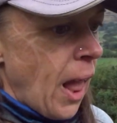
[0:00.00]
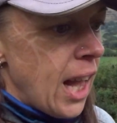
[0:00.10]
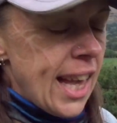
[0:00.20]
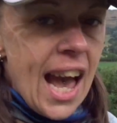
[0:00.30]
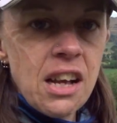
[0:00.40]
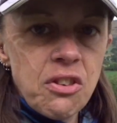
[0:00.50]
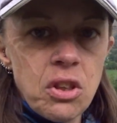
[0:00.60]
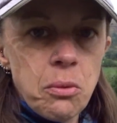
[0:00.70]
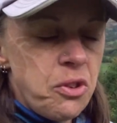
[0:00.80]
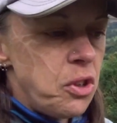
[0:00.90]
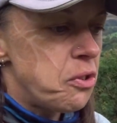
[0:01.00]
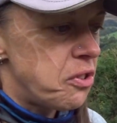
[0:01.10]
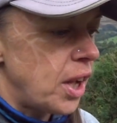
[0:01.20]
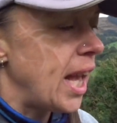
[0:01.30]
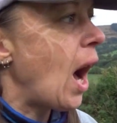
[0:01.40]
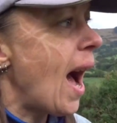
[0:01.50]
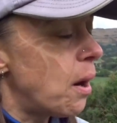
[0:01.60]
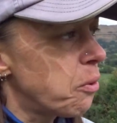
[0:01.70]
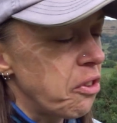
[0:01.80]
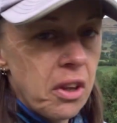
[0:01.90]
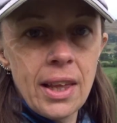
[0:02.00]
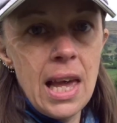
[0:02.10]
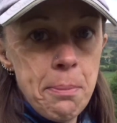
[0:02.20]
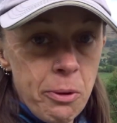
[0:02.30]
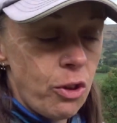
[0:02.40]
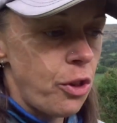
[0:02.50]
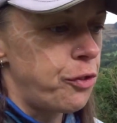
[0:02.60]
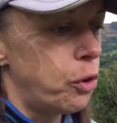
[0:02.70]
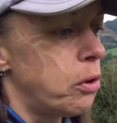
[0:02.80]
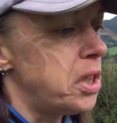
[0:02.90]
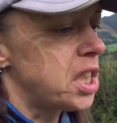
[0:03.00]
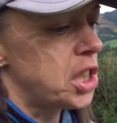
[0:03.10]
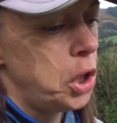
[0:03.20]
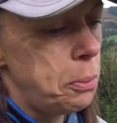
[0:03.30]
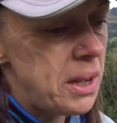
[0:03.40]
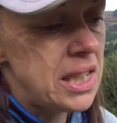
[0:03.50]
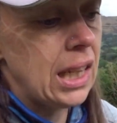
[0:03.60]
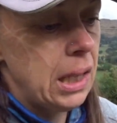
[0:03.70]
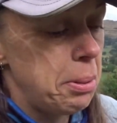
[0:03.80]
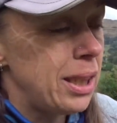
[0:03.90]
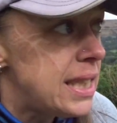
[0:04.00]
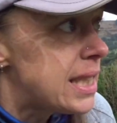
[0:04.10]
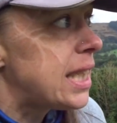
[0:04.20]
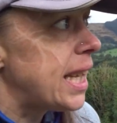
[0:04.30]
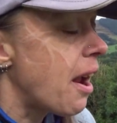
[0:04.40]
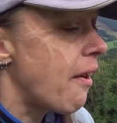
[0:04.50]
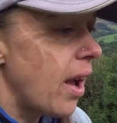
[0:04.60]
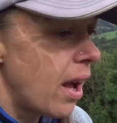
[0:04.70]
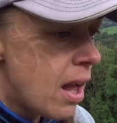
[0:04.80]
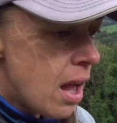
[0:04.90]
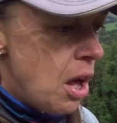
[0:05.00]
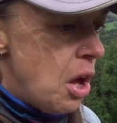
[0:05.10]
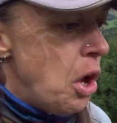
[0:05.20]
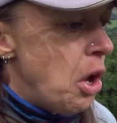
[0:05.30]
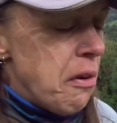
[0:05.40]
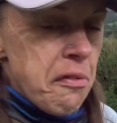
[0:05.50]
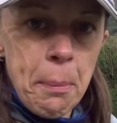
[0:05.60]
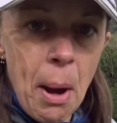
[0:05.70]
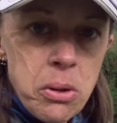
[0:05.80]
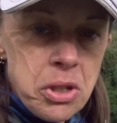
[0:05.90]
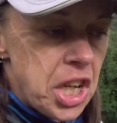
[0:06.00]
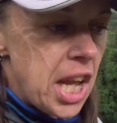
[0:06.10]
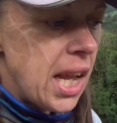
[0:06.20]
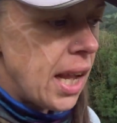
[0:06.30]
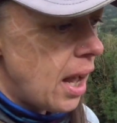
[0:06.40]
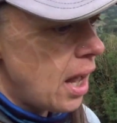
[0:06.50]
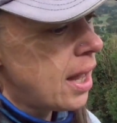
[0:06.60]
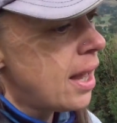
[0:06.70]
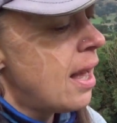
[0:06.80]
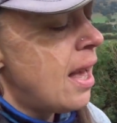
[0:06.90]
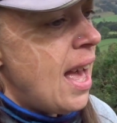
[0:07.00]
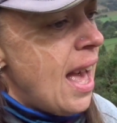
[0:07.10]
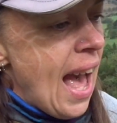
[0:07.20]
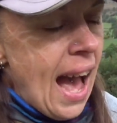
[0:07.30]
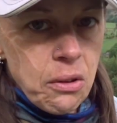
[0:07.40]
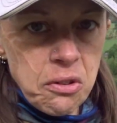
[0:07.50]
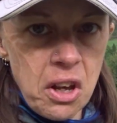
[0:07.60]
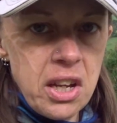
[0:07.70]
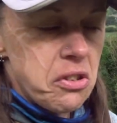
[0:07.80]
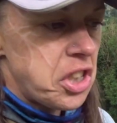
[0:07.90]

castle that was used to house the keepers of the forest, who basically policed the area for poaching, outsiders